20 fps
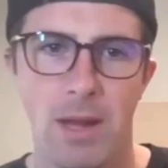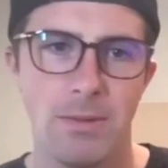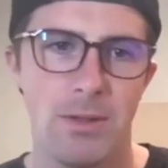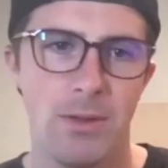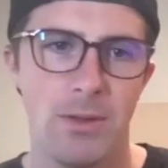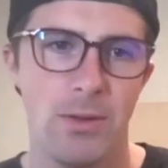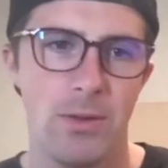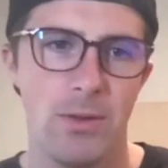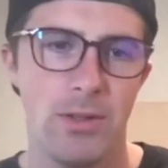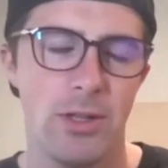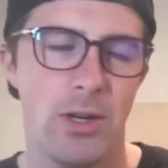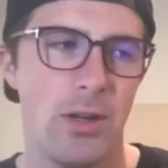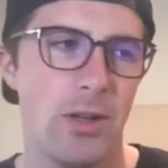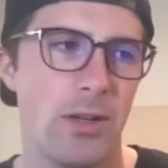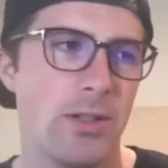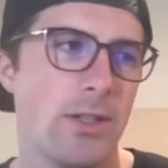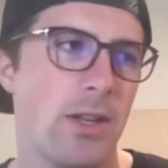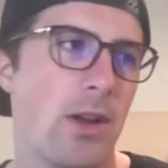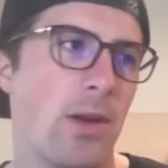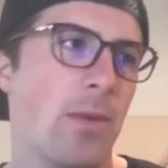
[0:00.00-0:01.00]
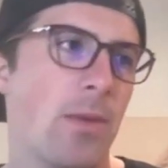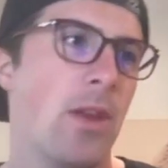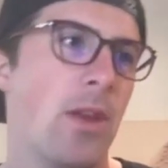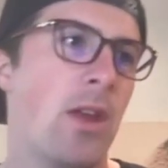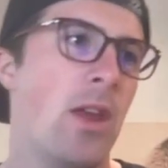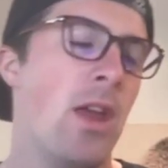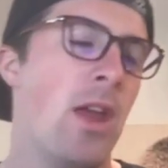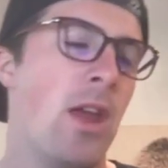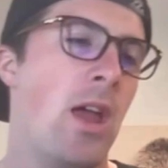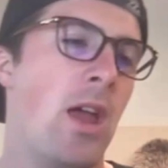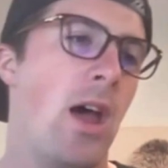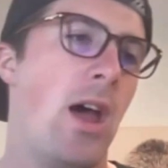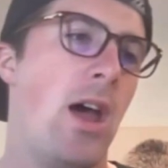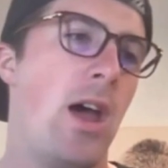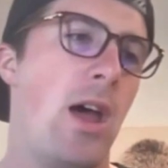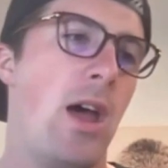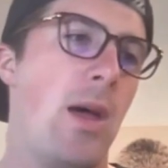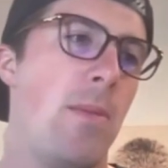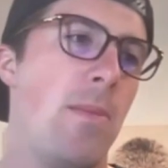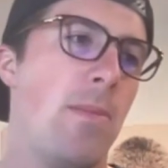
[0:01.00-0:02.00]
absolutely, Charlie. So.
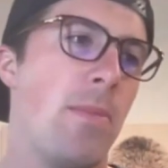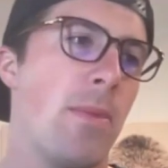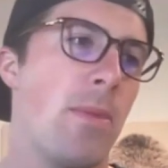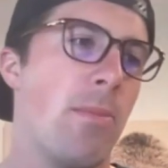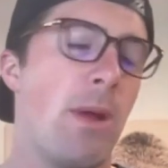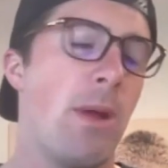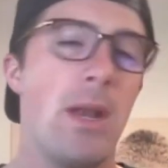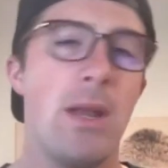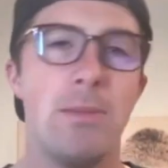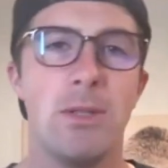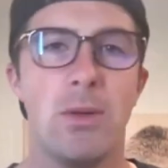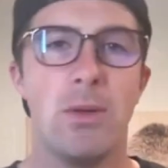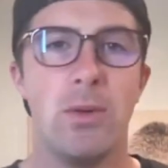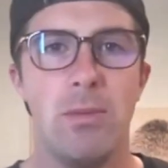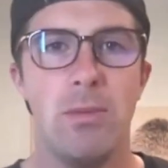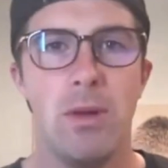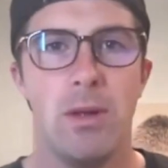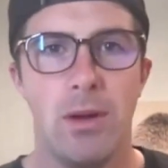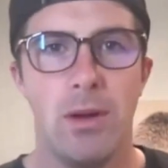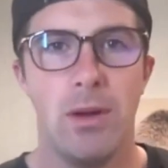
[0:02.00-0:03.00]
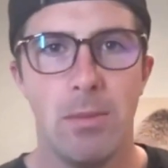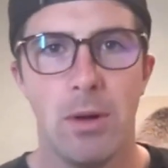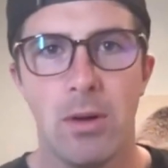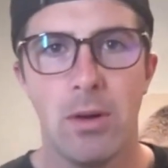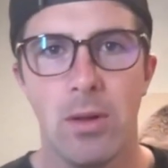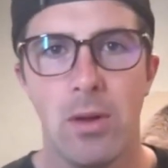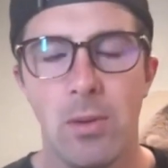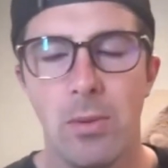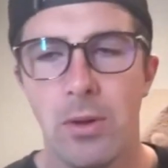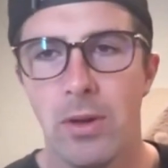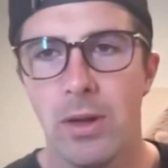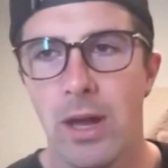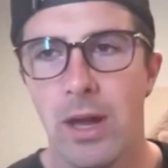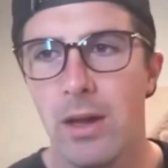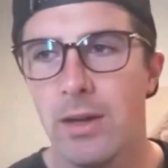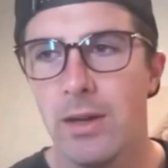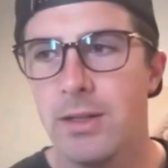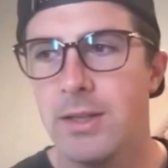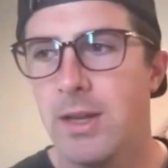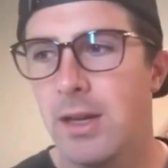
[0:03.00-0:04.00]
Um, my name's Holden Miller. I'm our global
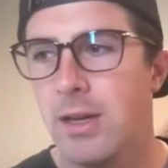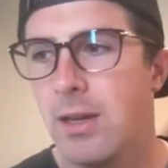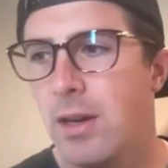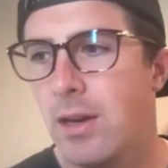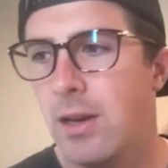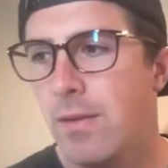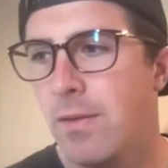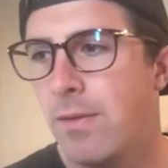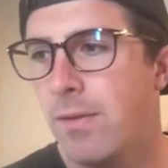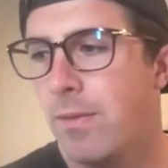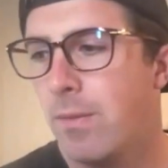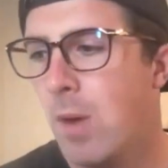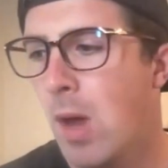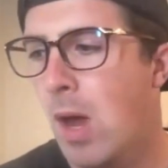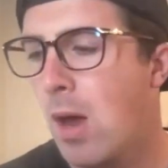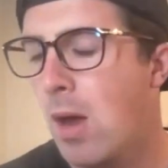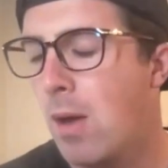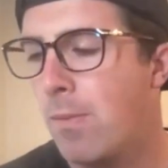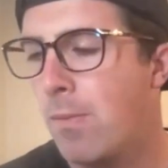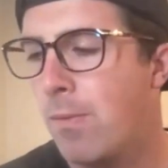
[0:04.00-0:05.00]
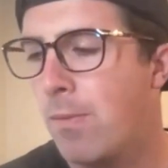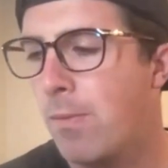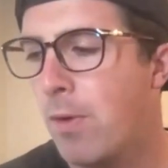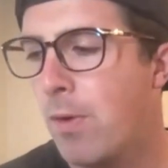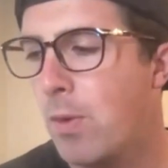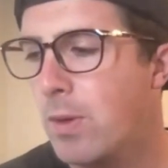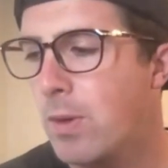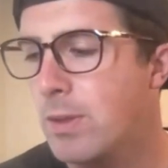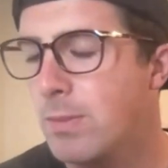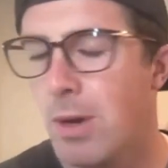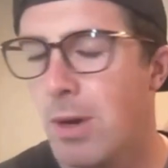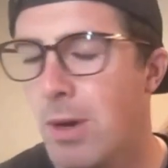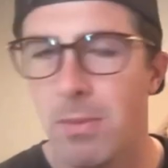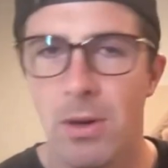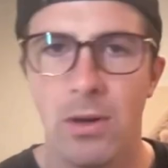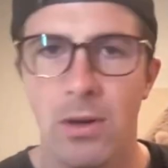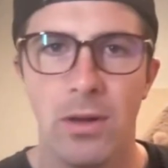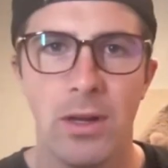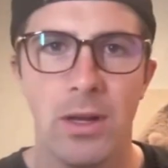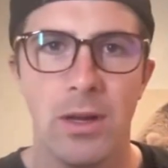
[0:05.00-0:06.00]
account executive, um, focused
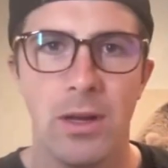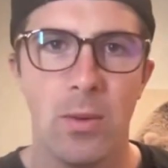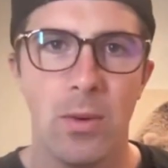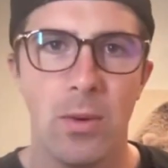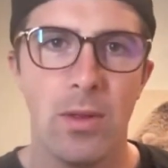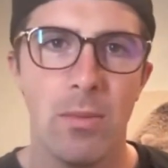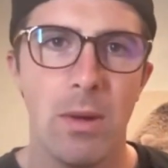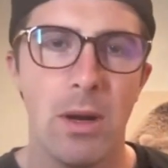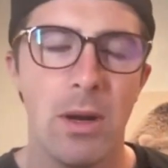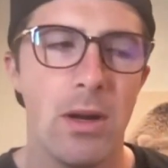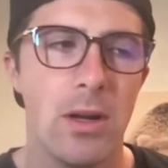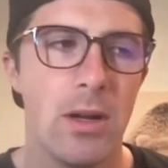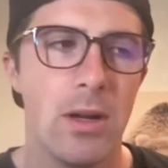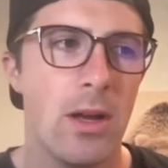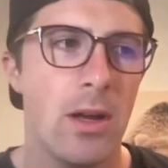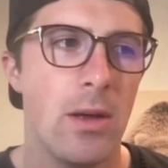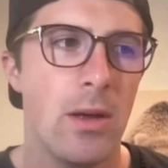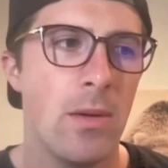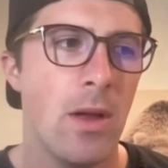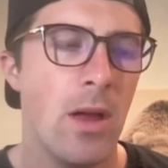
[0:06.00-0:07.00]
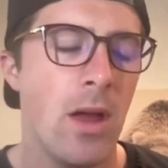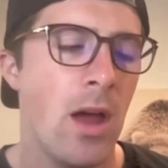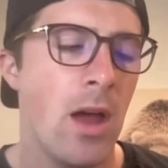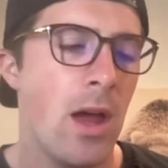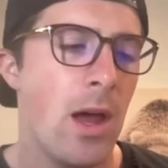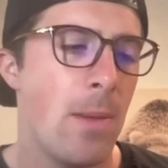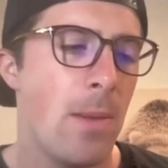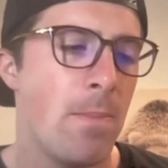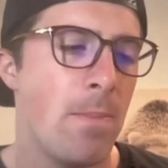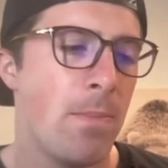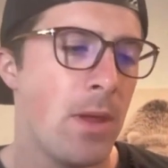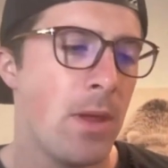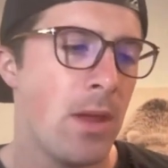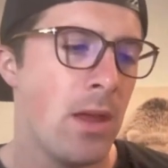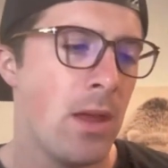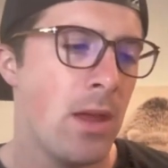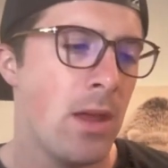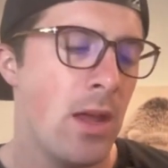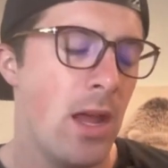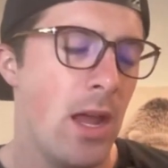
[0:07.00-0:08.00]
primarily in North America. Um,
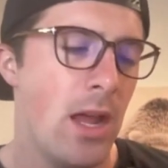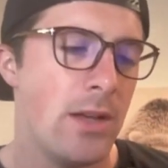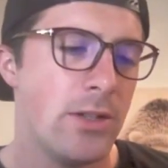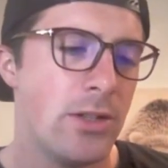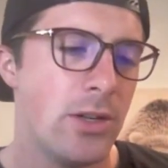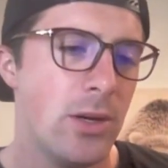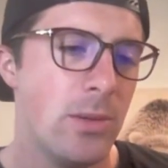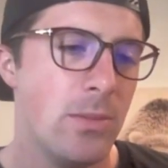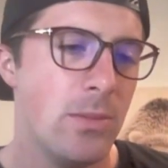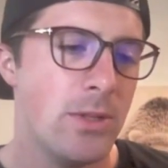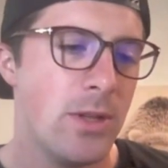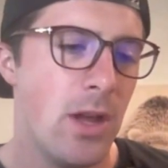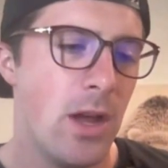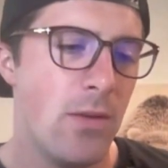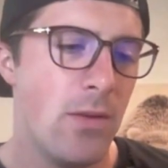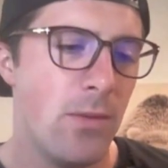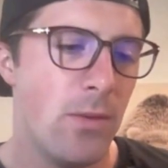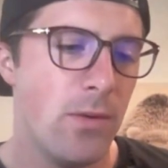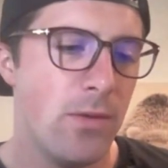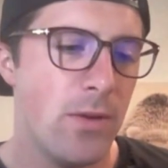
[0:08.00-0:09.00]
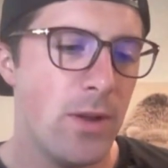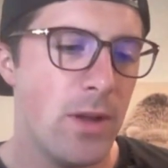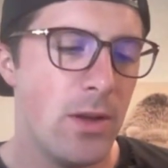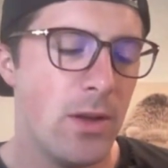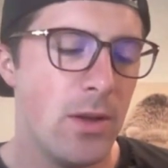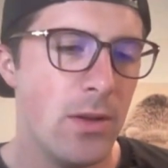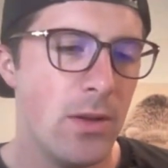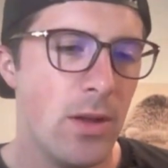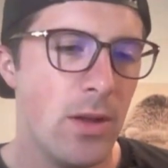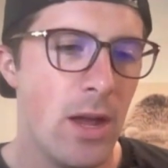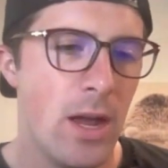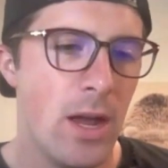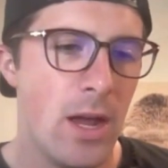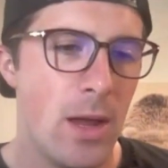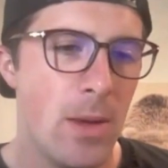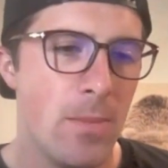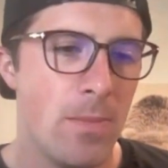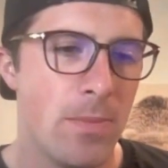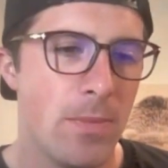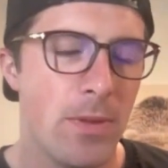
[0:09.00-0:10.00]
in terms of Reveal,
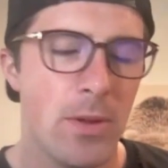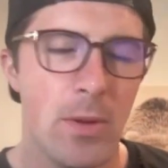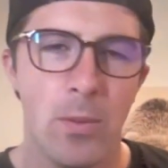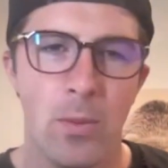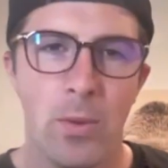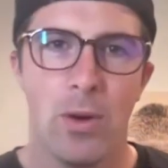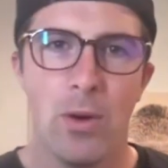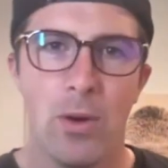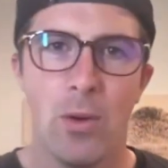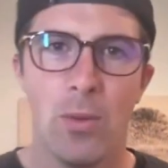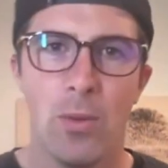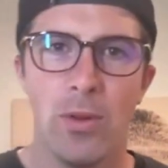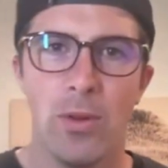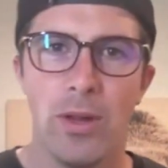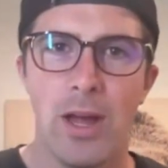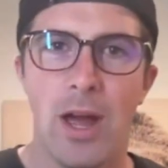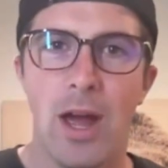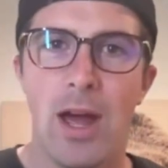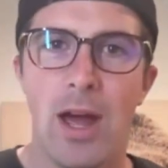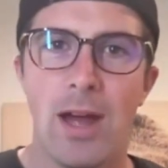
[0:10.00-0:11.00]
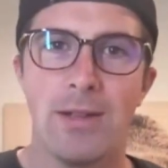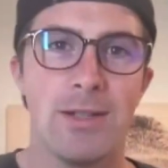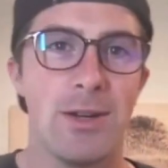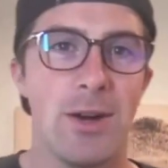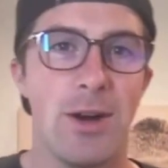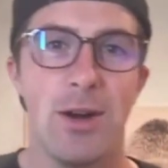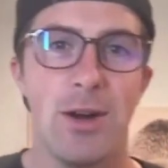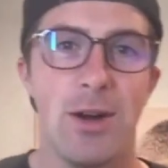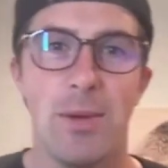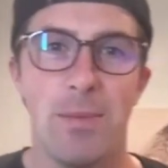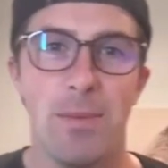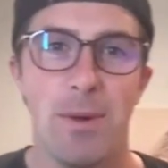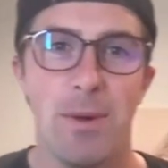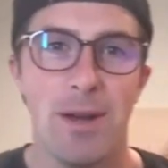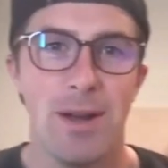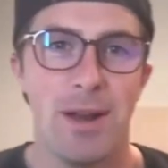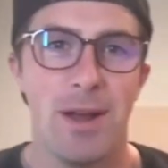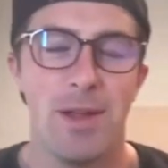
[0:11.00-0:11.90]
um, we're a really hot startup right